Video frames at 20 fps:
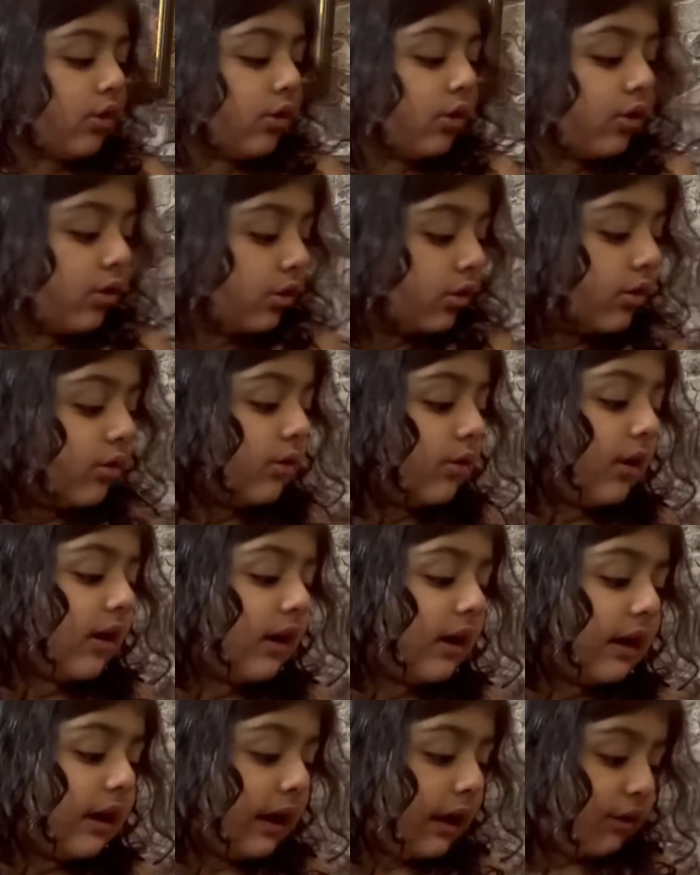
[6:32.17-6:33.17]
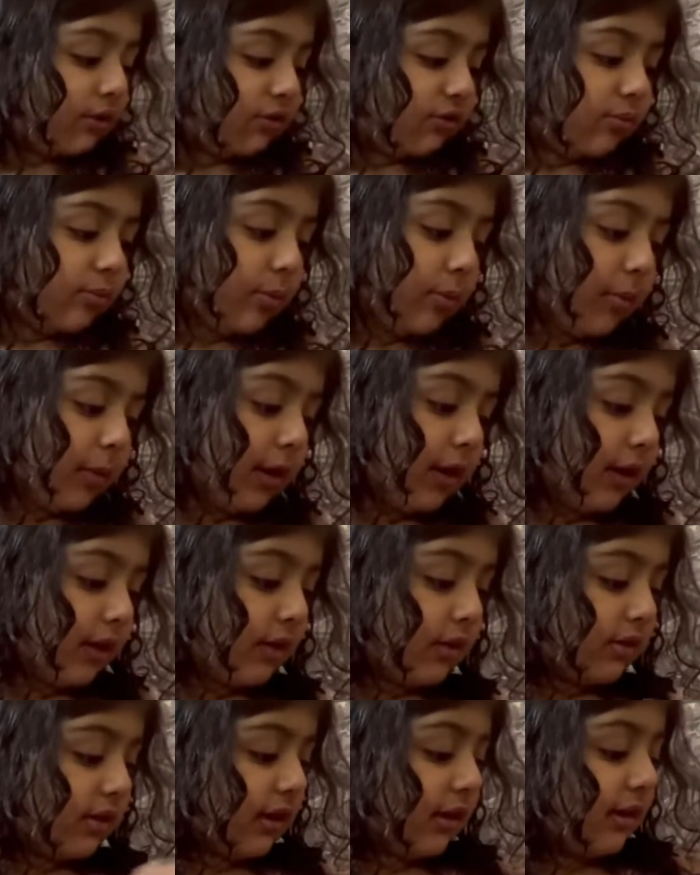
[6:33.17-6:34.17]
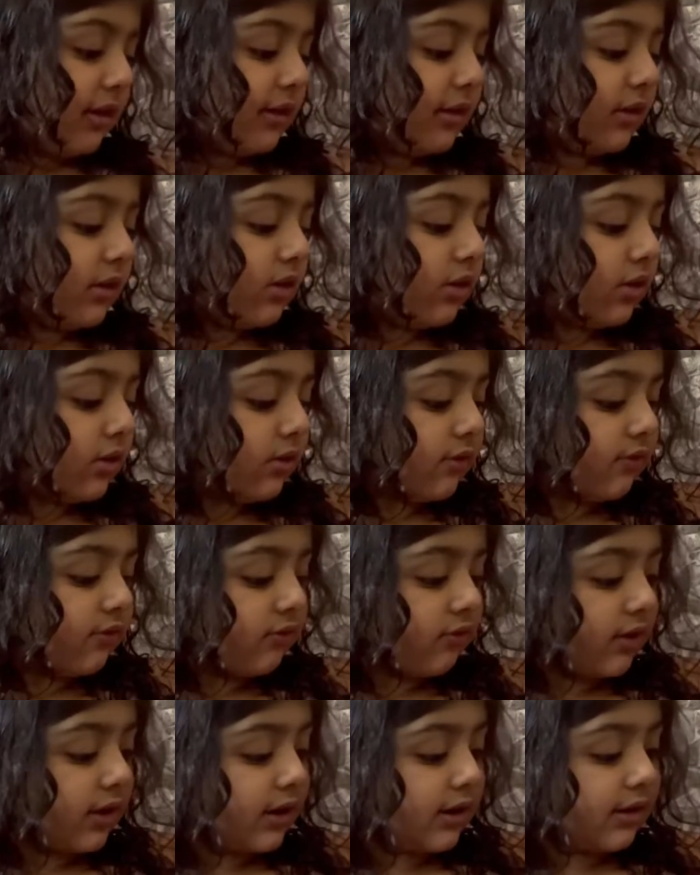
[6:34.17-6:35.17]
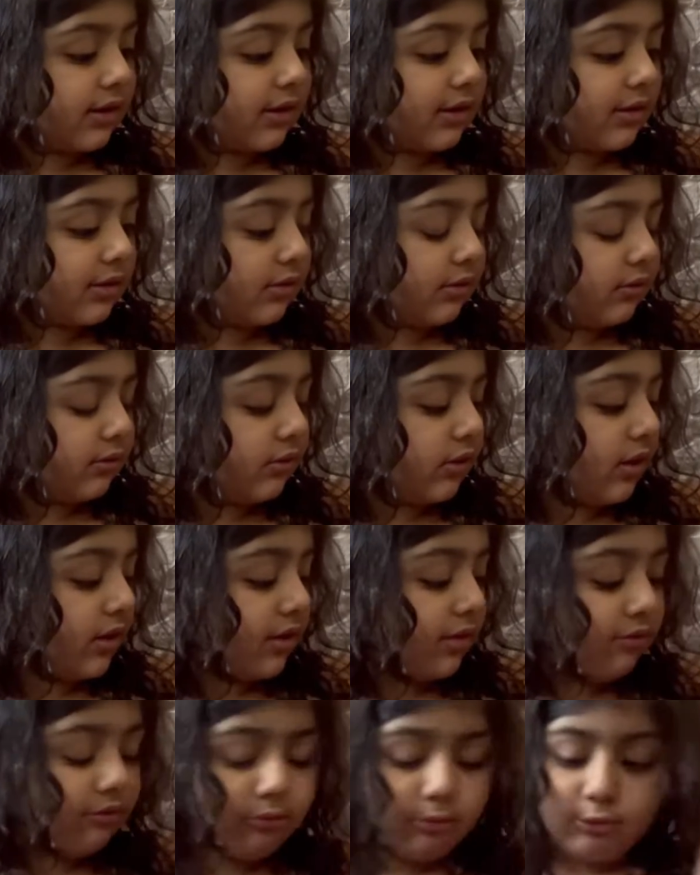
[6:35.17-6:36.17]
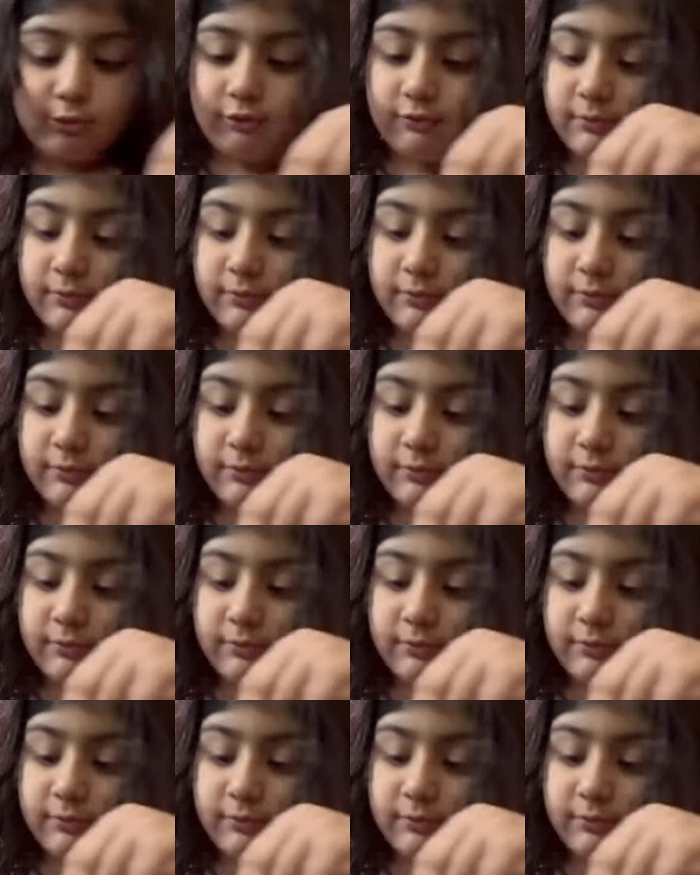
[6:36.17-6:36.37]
Oh, ouch, man. That's a lot of drinks, so that's for me.